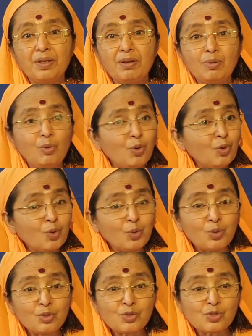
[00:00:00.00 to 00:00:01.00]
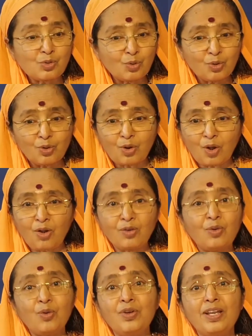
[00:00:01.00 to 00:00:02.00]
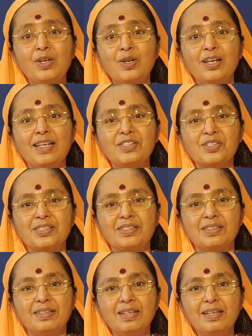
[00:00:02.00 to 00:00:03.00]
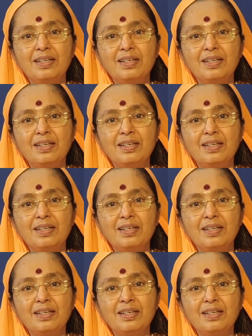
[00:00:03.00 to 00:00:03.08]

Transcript: No rules, no law, no regulation.